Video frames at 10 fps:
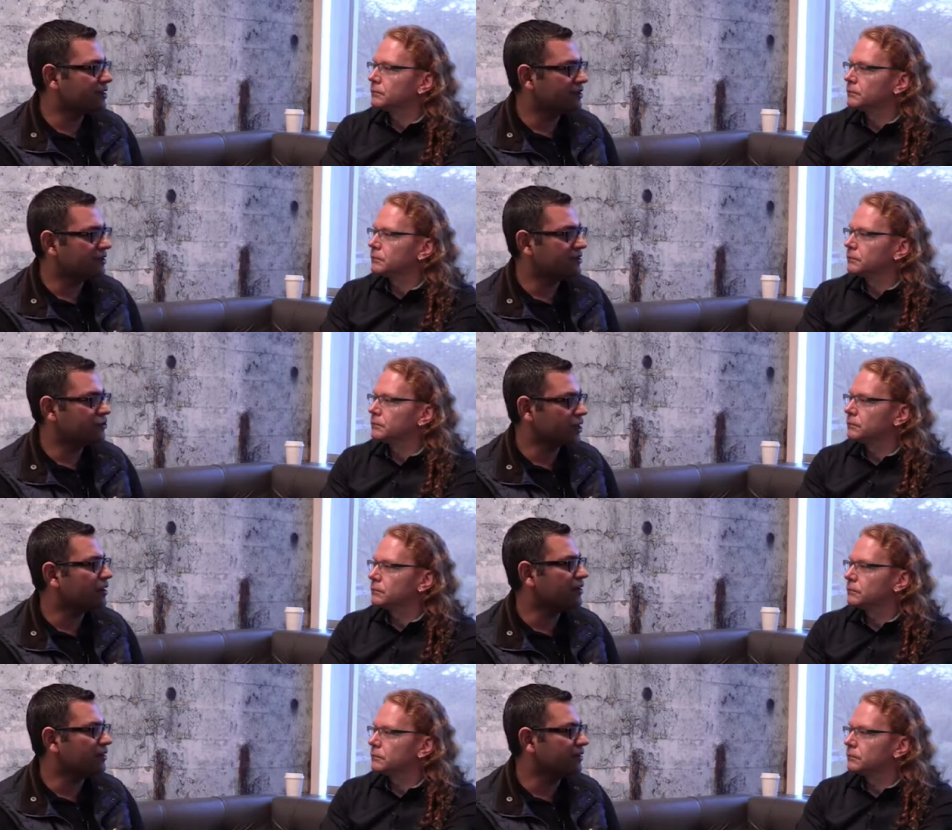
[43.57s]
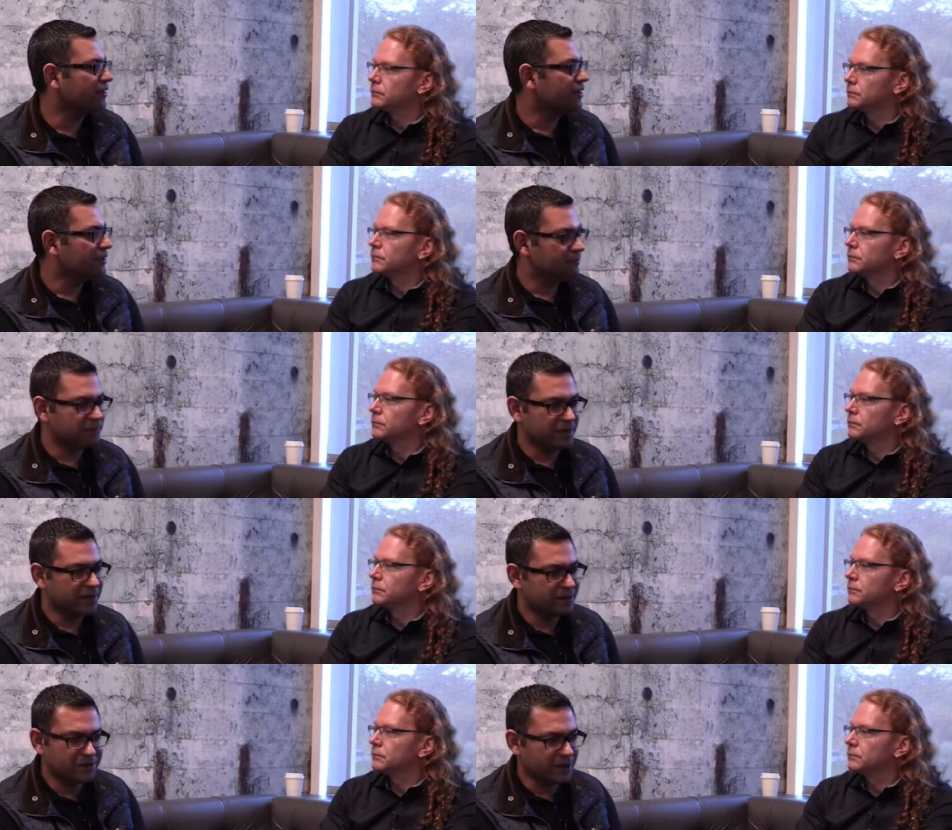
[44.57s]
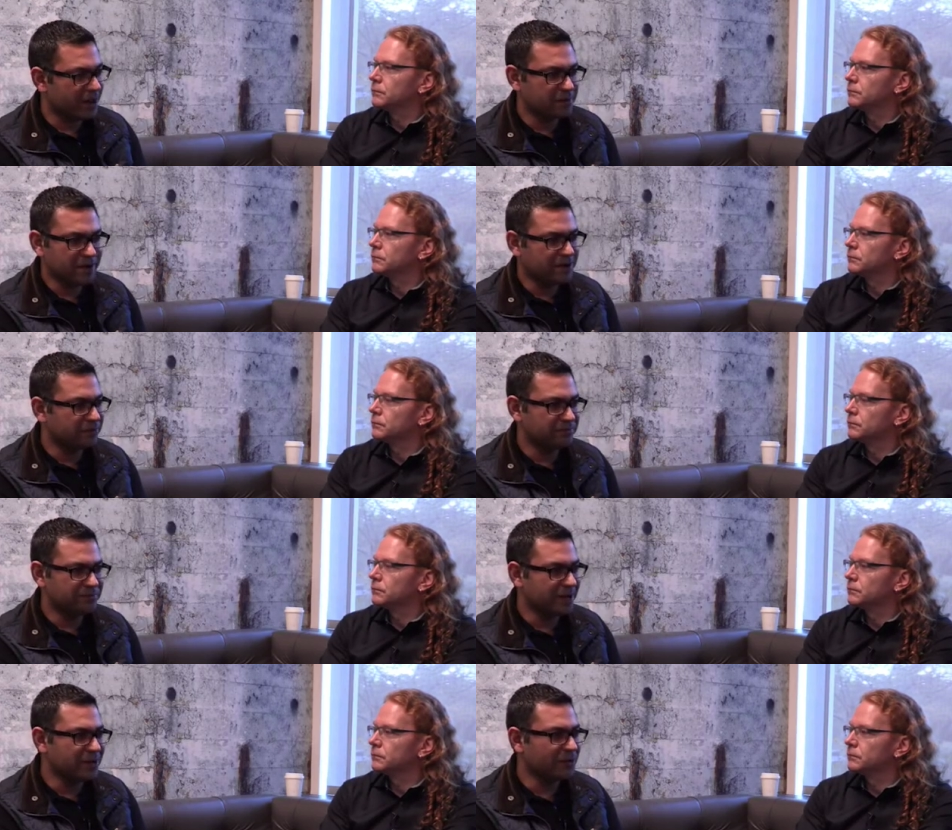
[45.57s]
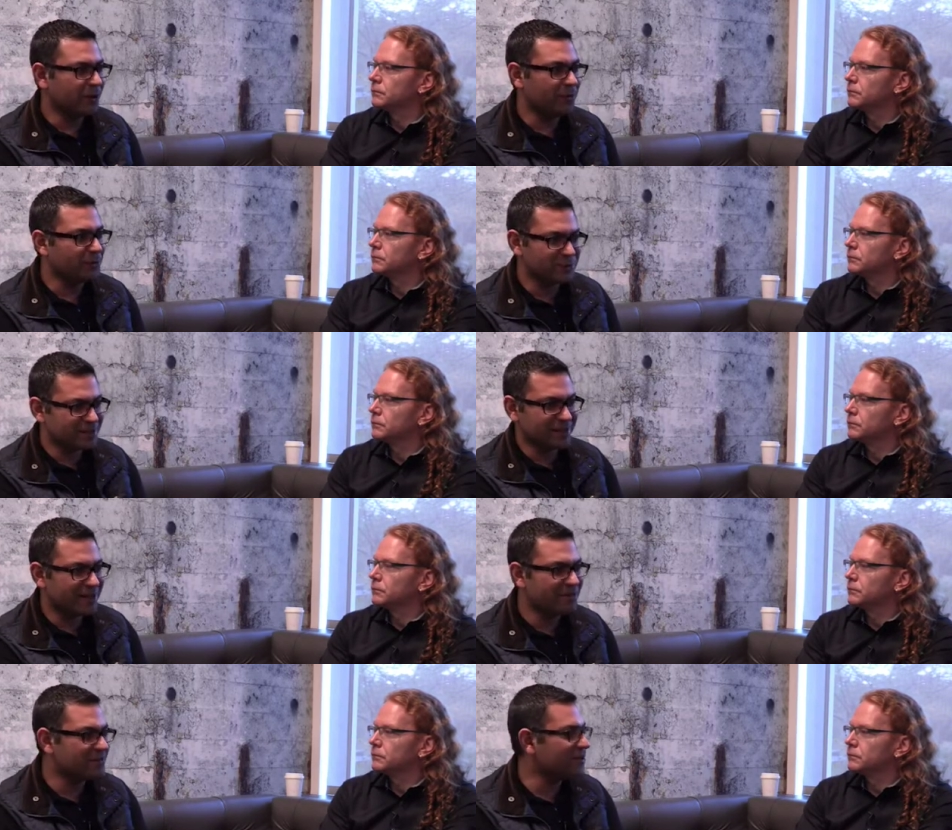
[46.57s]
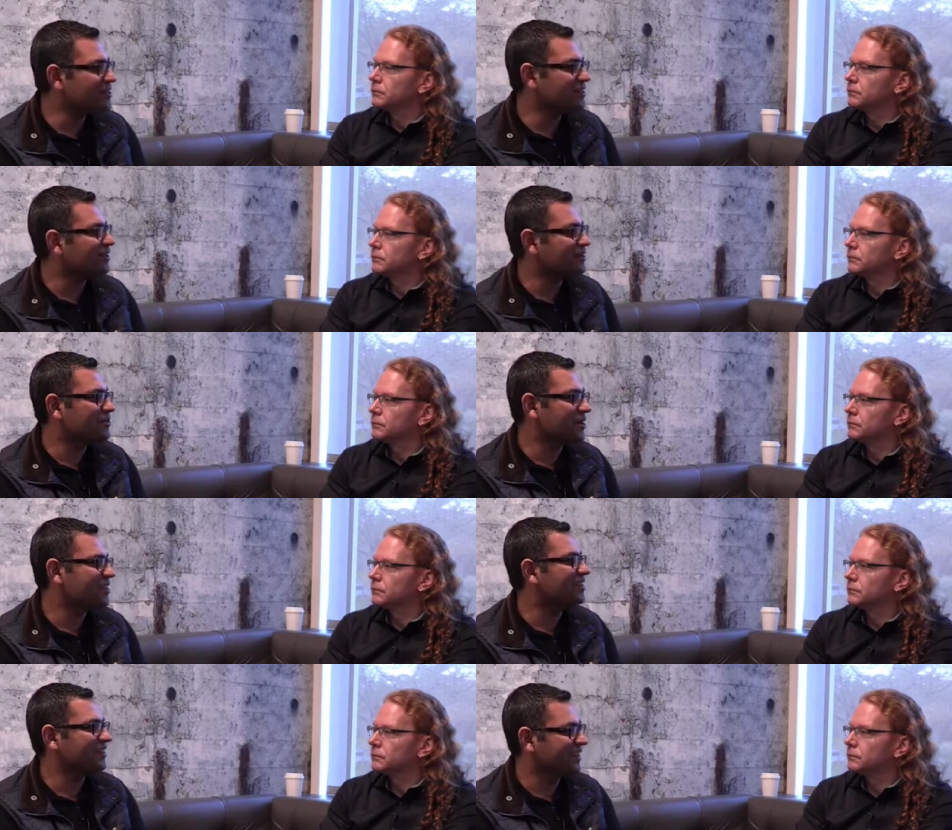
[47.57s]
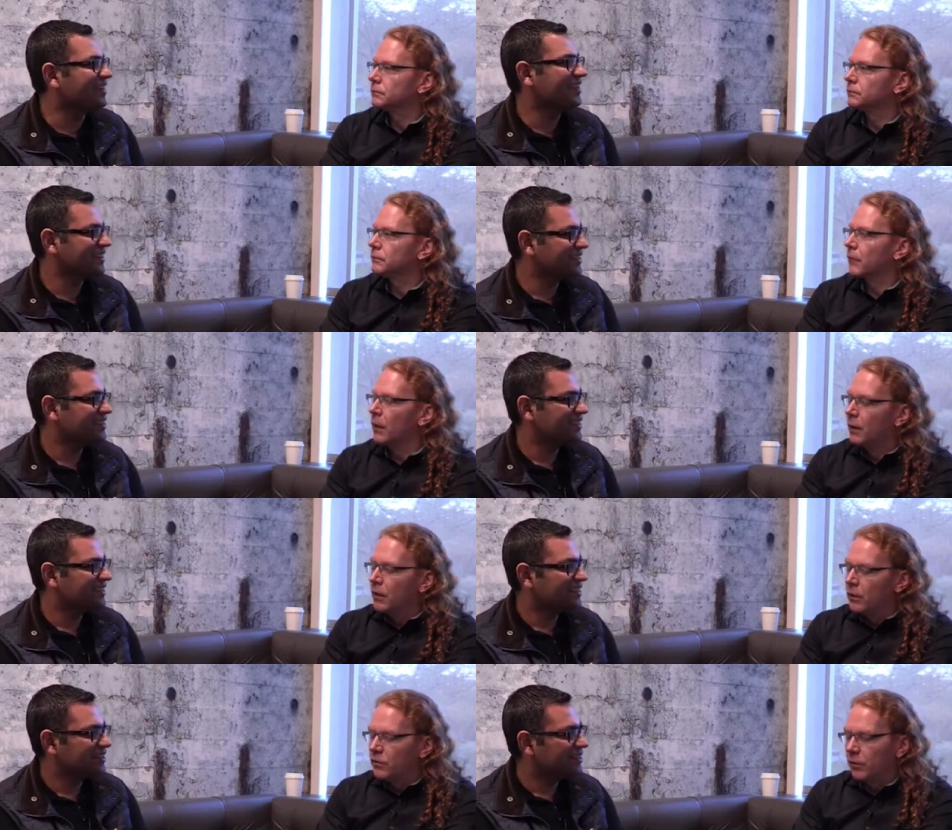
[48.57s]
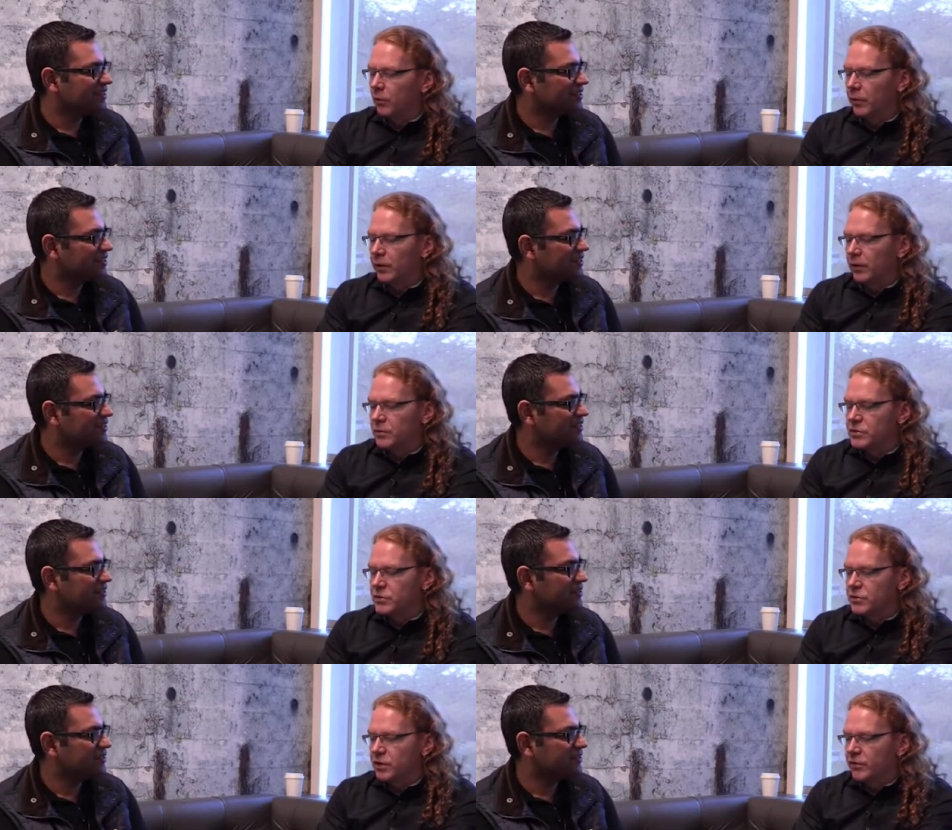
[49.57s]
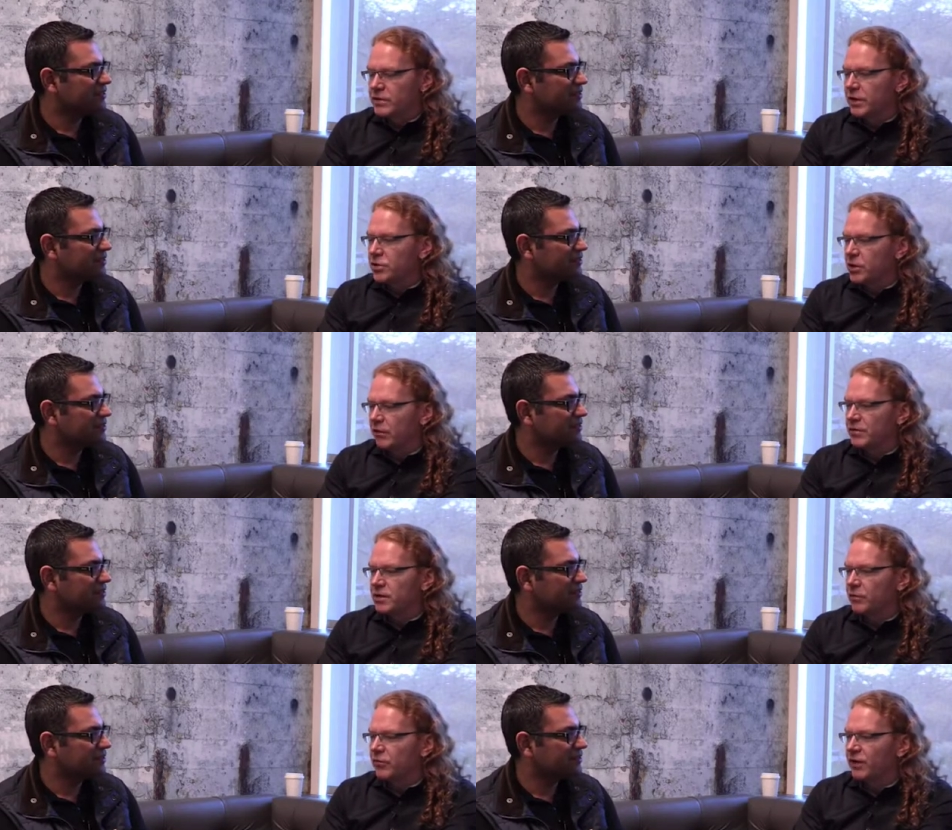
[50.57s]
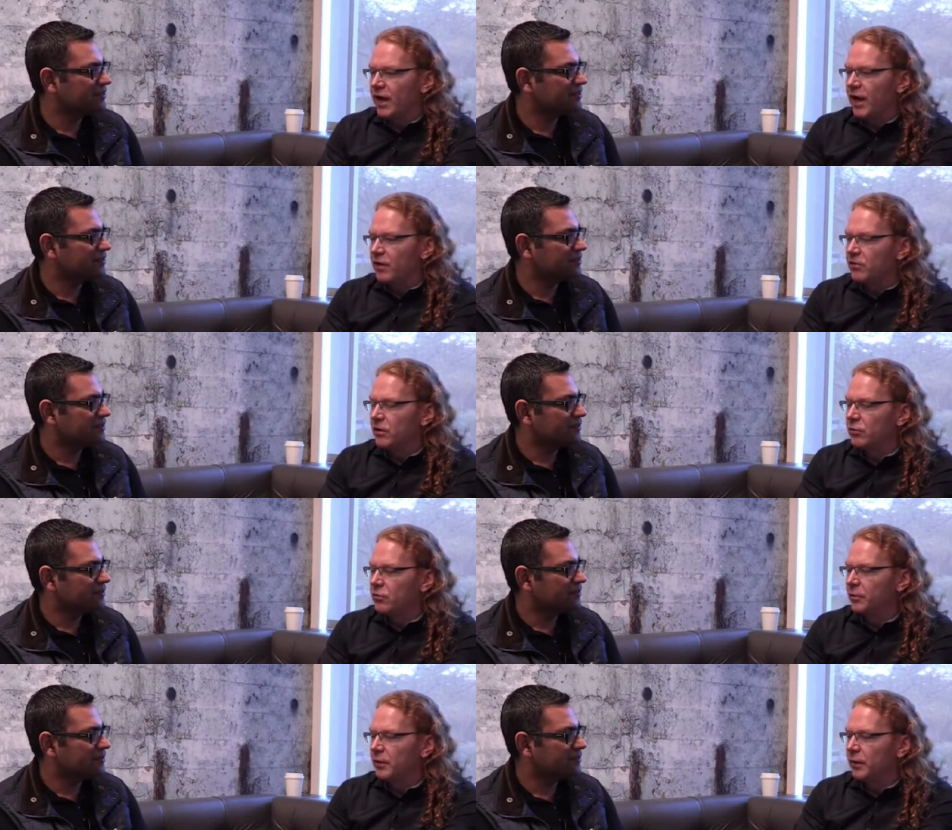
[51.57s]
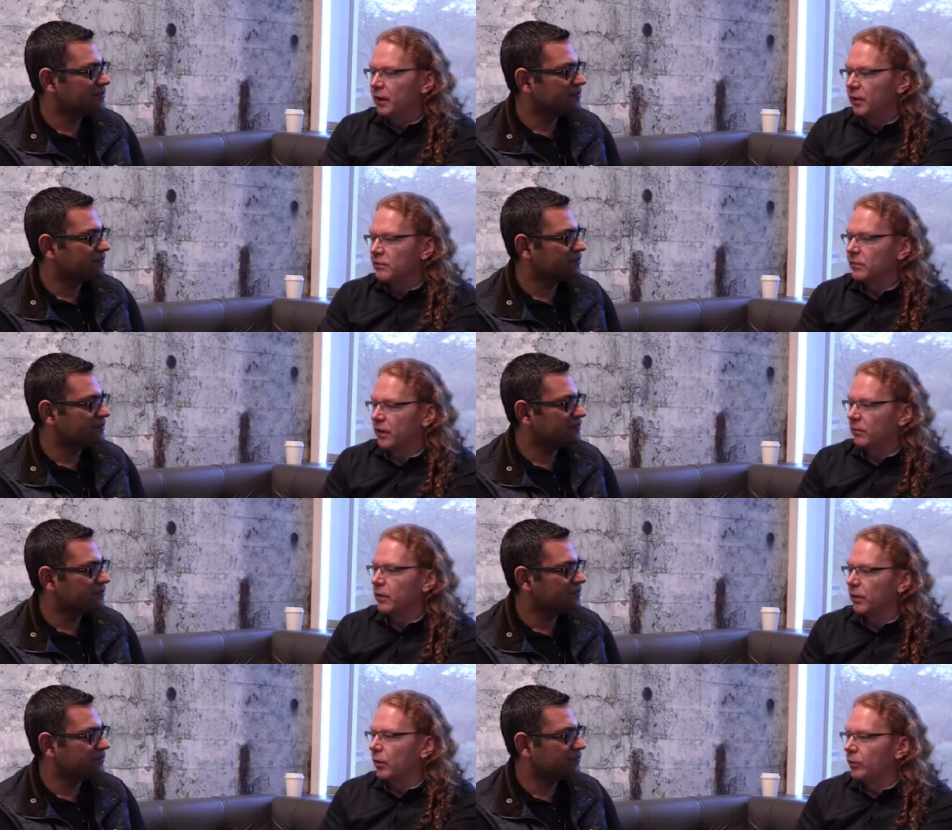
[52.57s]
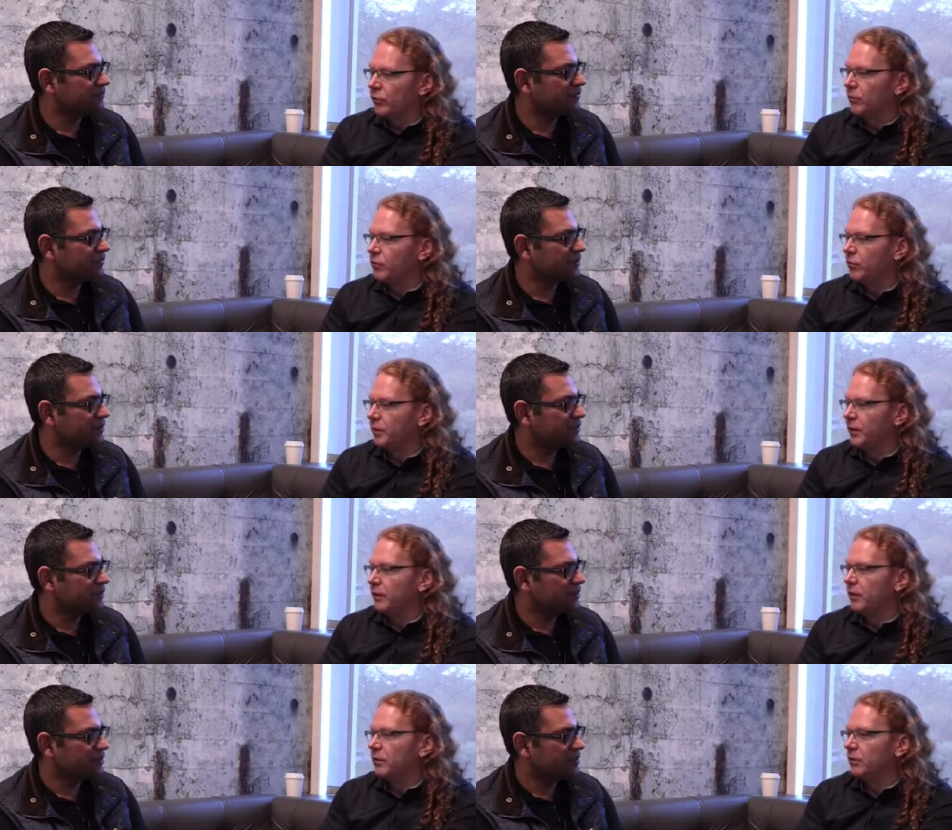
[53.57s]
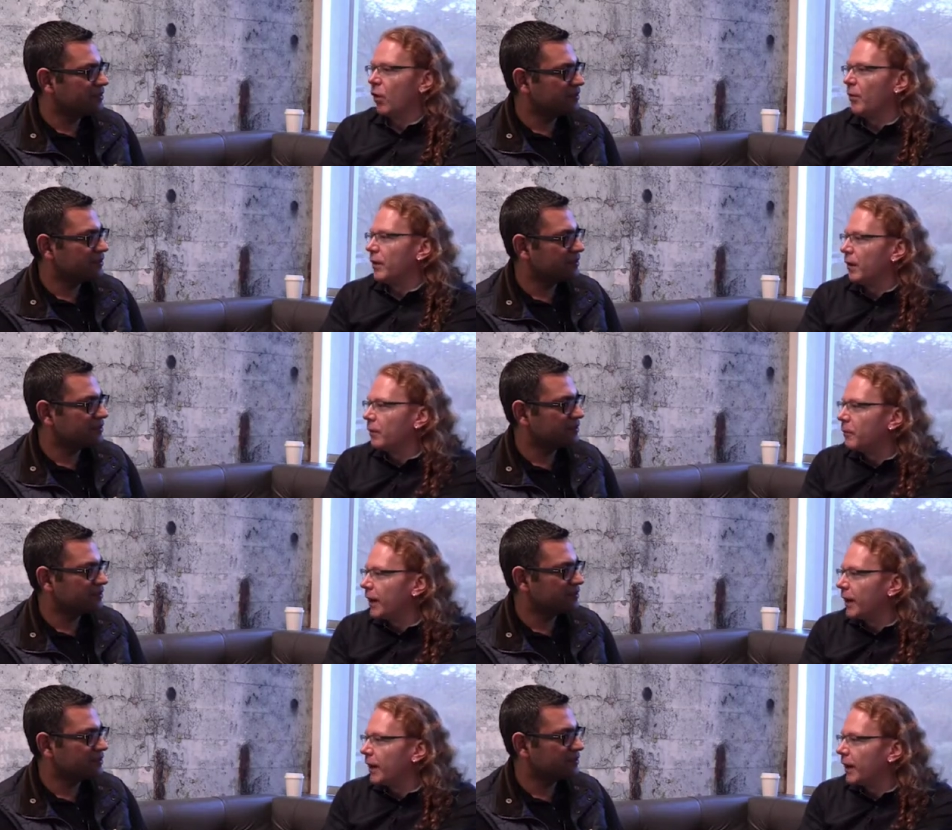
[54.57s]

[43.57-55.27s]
Speaker 1: uh, Chakra, but you know I'm kind of into almost every piece, a little bit here and there.
Speaker 2: So when it comes to server-side JavaScript, V8 seems to be like, together with Node, seems to be the dominant